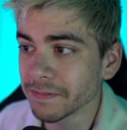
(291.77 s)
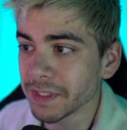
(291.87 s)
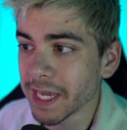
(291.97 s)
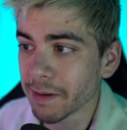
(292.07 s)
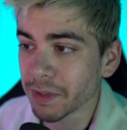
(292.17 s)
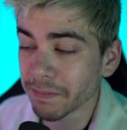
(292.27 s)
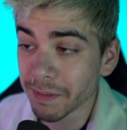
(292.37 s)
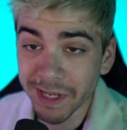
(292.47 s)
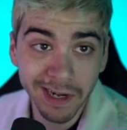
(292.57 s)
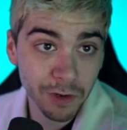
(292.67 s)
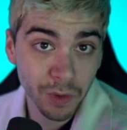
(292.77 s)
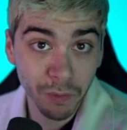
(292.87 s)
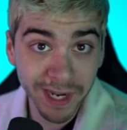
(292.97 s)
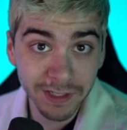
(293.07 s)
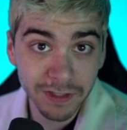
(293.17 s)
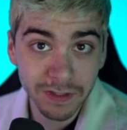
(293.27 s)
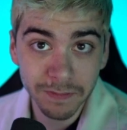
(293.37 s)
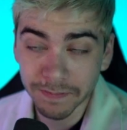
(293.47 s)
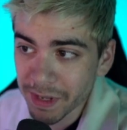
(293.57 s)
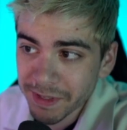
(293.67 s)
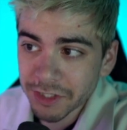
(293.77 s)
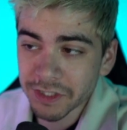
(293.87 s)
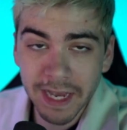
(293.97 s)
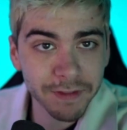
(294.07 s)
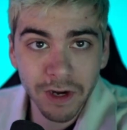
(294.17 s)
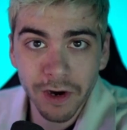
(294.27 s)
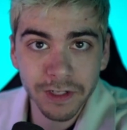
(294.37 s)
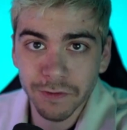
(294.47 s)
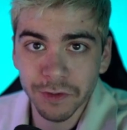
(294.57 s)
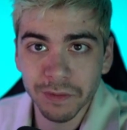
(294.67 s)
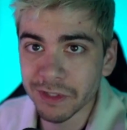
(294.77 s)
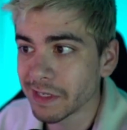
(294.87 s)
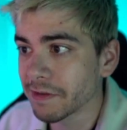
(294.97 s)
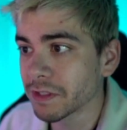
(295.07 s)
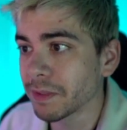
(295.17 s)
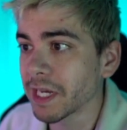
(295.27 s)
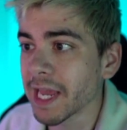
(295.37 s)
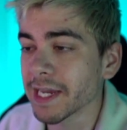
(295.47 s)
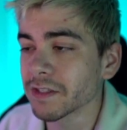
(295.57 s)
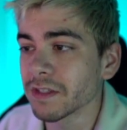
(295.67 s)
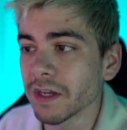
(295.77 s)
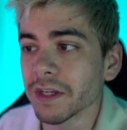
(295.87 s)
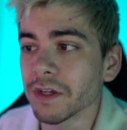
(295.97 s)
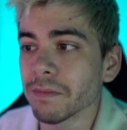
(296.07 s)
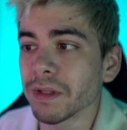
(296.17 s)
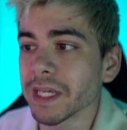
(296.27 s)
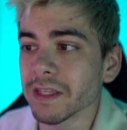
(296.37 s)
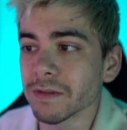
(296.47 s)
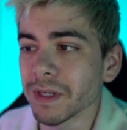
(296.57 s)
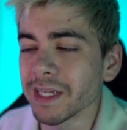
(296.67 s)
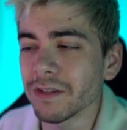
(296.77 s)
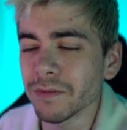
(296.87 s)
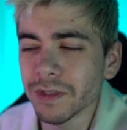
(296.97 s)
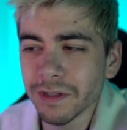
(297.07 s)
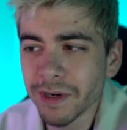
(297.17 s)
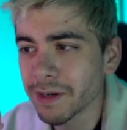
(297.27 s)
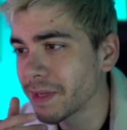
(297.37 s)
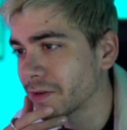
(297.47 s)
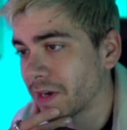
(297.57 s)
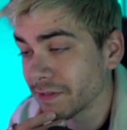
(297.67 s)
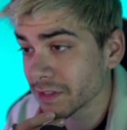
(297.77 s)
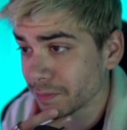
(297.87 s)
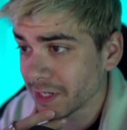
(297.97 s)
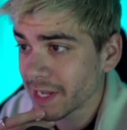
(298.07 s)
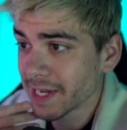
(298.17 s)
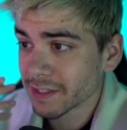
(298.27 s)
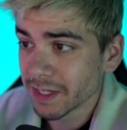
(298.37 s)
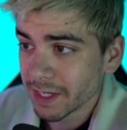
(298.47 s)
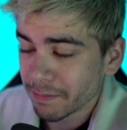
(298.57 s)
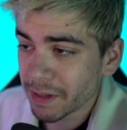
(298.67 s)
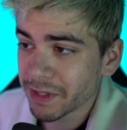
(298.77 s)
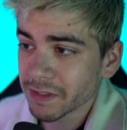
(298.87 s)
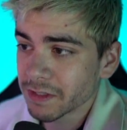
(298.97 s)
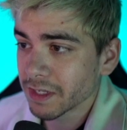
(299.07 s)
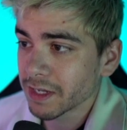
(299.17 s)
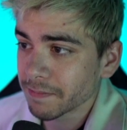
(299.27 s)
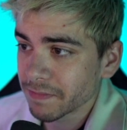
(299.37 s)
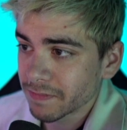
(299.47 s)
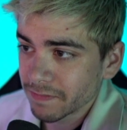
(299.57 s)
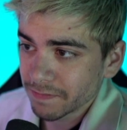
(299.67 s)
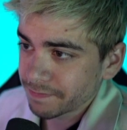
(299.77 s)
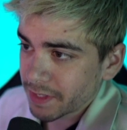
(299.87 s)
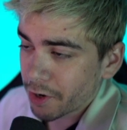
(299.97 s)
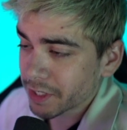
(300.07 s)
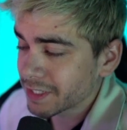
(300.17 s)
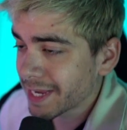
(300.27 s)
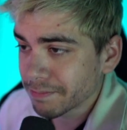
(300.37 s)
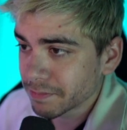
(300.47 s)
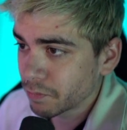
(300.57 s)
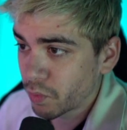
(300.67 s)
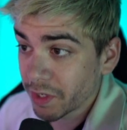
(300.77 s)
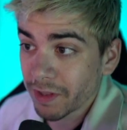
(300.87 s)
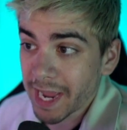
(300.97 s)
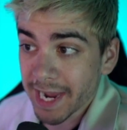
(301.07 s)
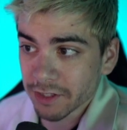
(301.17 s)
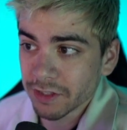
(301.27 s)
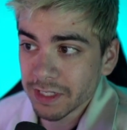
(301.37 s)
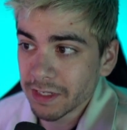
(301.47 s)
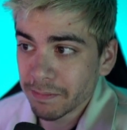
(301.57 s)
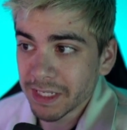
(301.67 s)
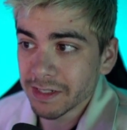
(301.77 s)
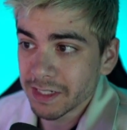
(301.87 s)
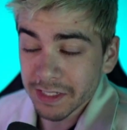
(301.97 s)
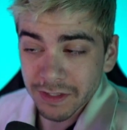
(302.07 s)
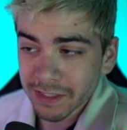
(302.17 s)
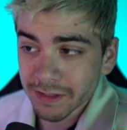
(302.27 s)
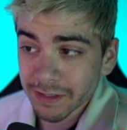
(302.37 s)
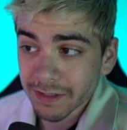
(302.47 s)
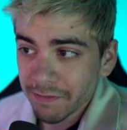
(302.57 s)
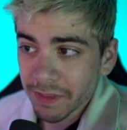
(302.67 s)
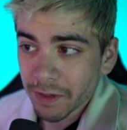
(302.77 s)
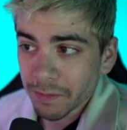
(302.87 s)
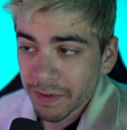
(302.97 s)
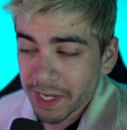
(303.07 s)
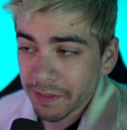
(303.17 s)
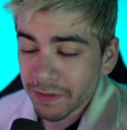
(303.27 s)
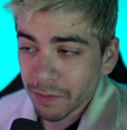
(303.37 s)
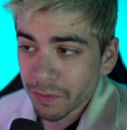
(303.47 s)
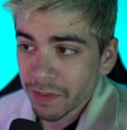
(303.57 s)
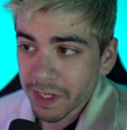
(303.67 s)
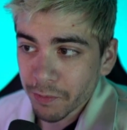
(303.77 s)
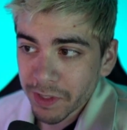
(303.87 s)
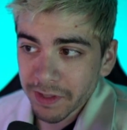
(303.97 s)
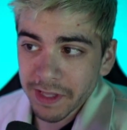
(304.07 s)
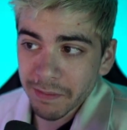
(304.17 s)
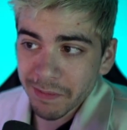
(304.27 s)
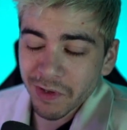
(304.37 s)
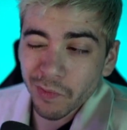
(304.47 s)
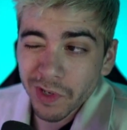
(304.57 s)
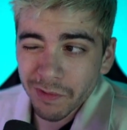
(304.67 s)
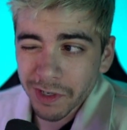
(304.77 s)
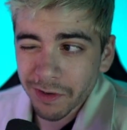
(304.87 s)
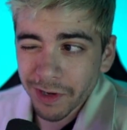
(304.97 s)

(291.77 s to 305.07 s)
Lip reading: yeah, but maybe at lower ranks, or maybe you just have the cards for some reason you have Splitting Axe, you can play this. But I don't really recommend crafting Splitting Axe. Maybe this archetype will actually be decent, even though I don't think it will. And then maybe you will want to